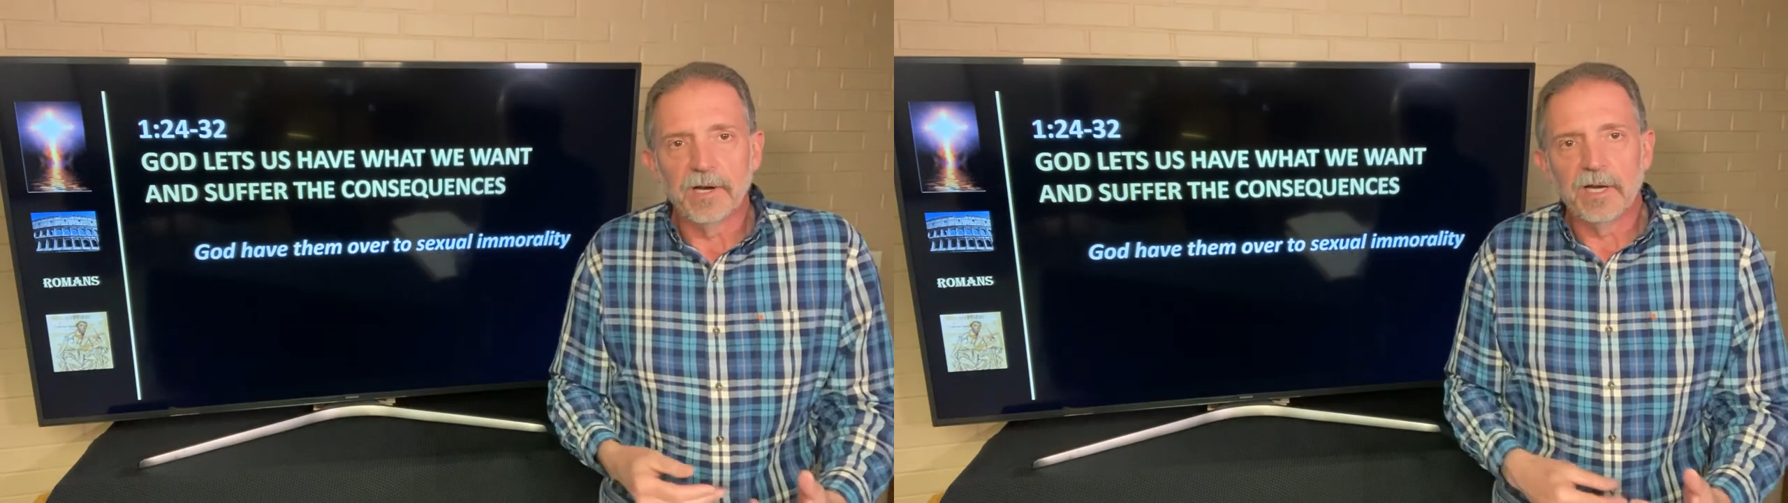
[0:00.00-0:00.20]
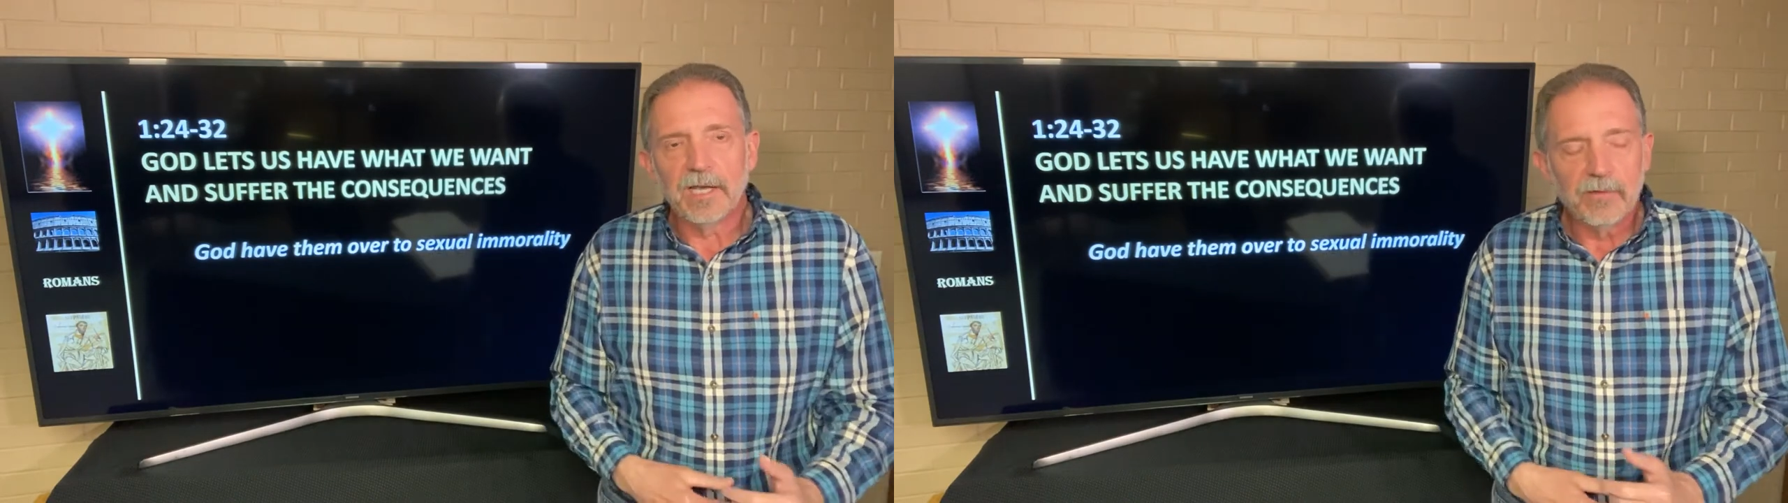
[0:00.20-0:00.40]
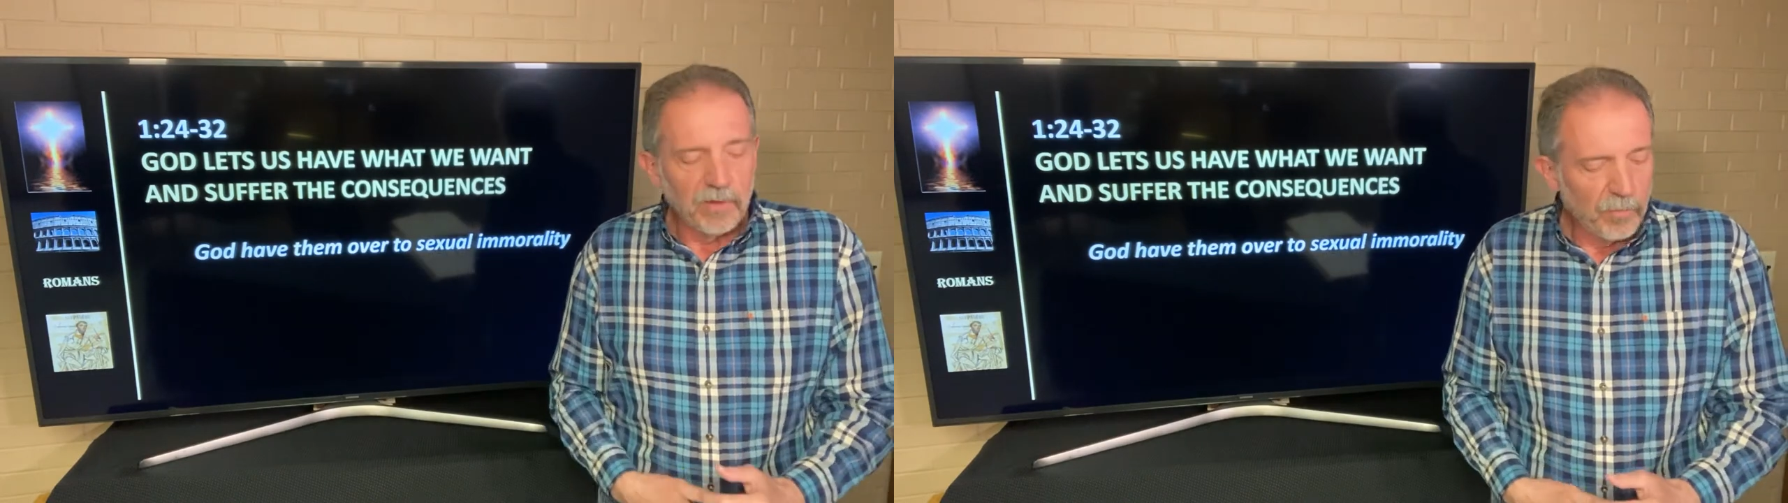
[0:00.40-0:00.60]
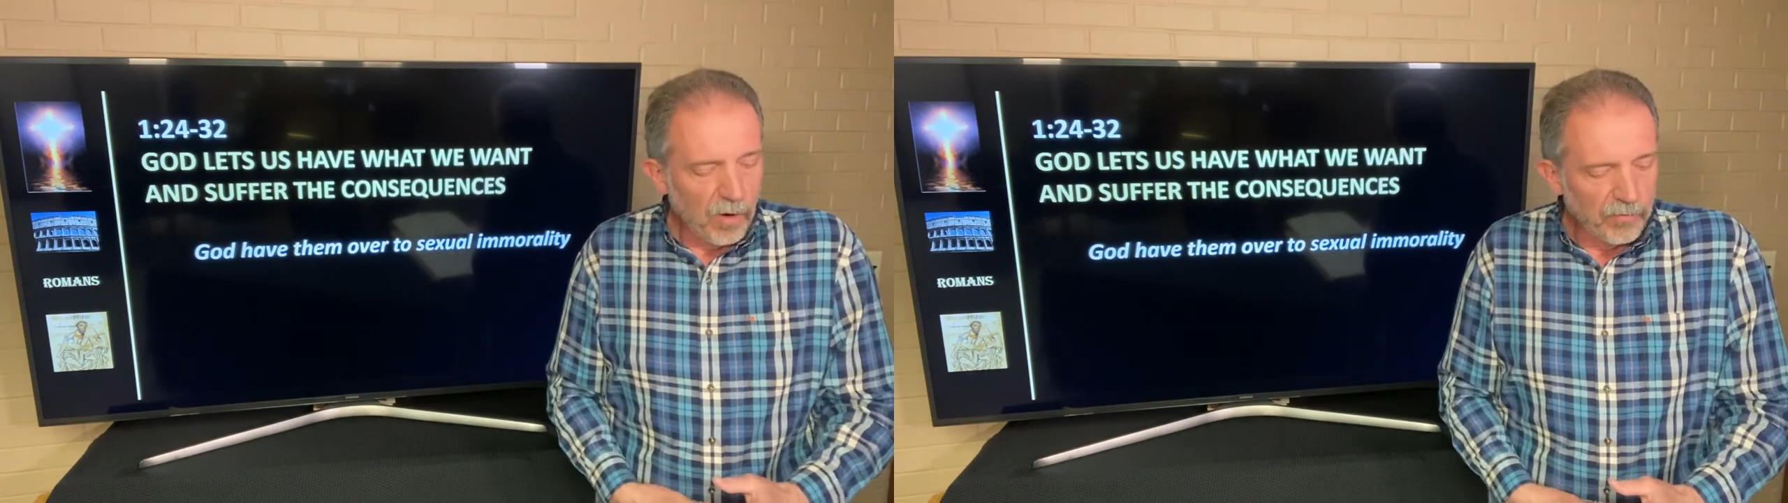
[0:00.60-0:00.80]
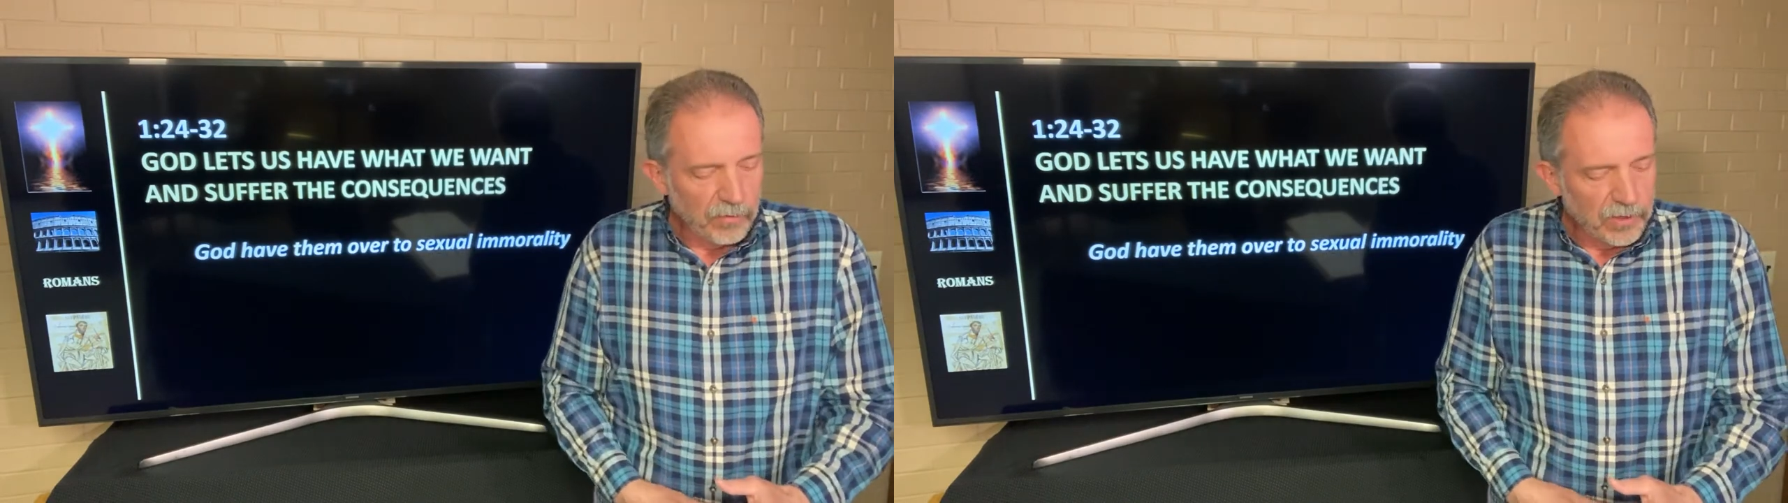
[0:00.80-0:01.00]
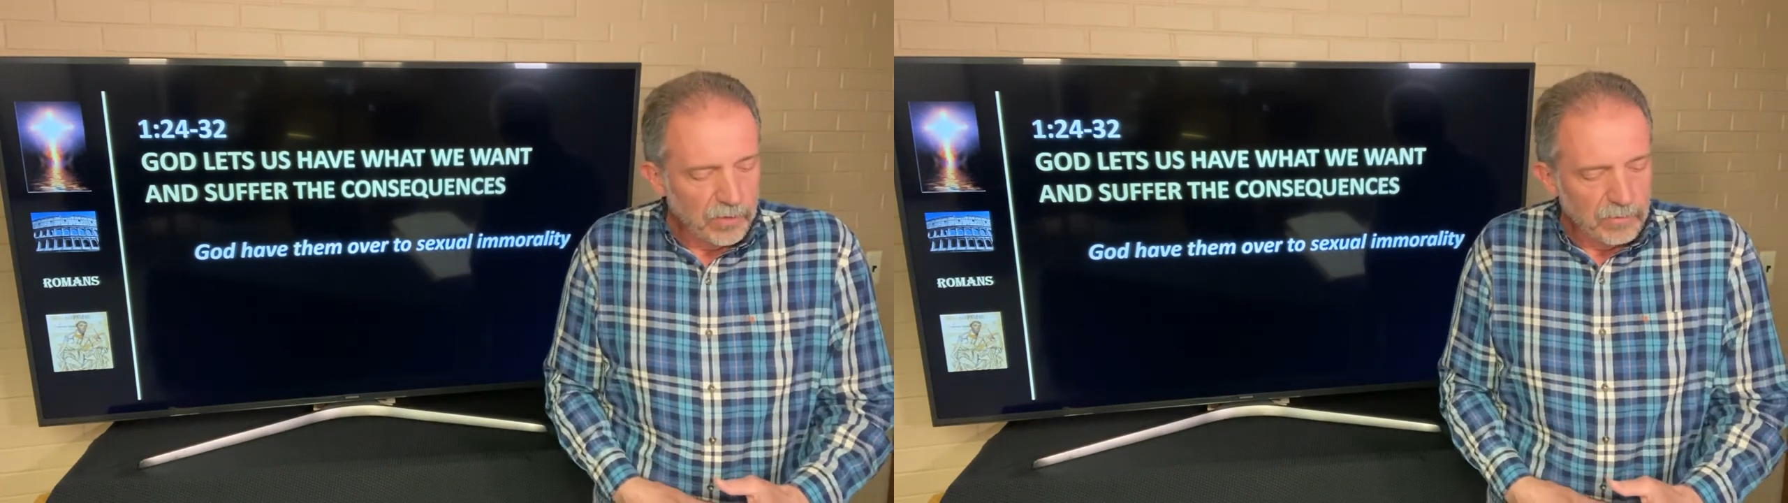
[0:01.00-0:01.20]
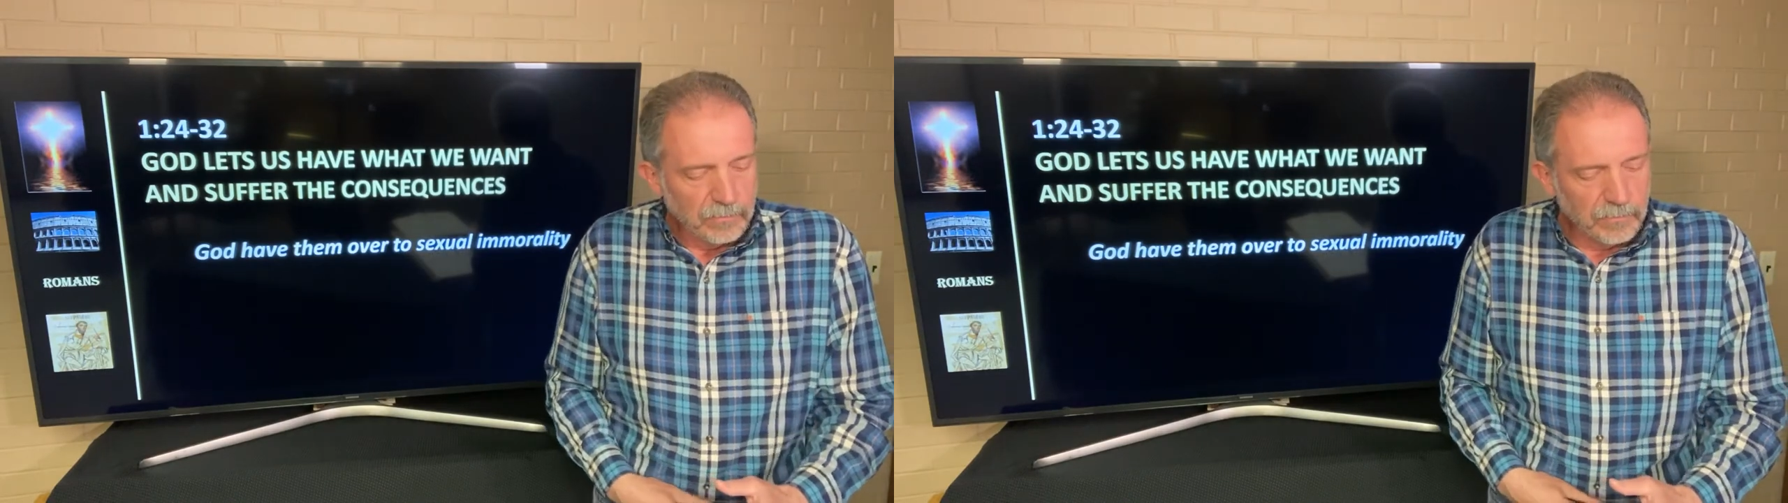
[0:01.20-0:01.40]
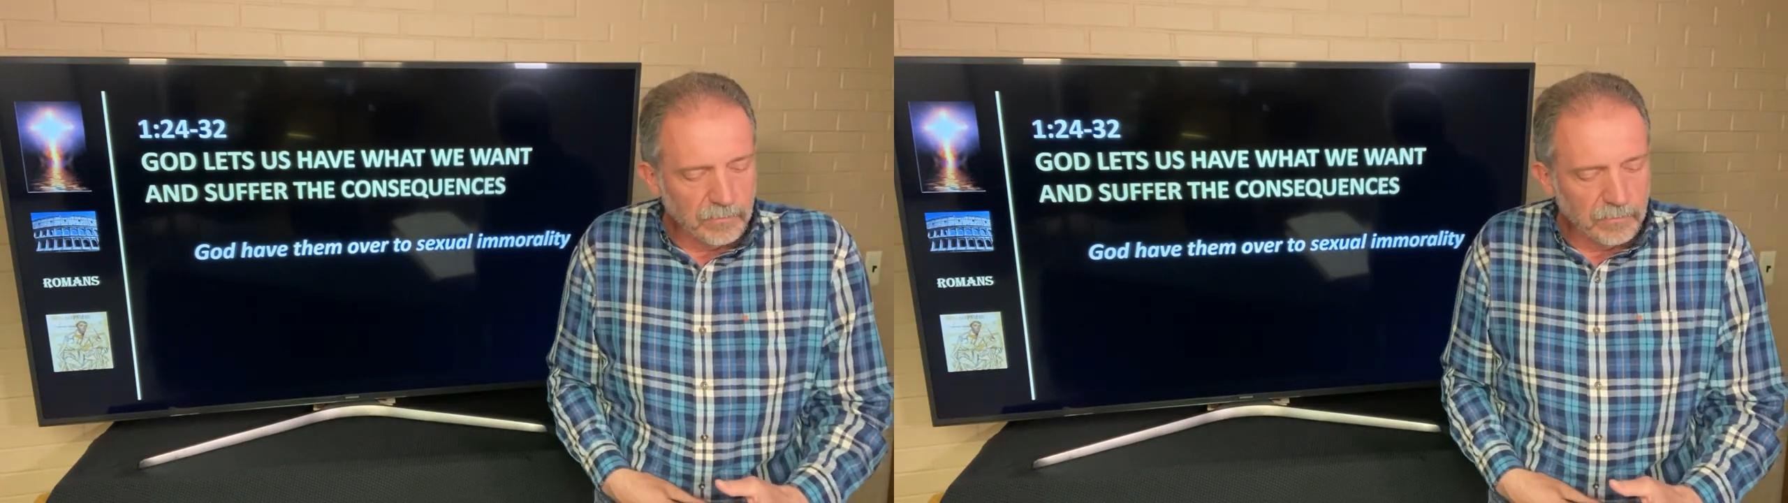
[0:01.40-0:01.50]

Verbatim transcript: did he give them over to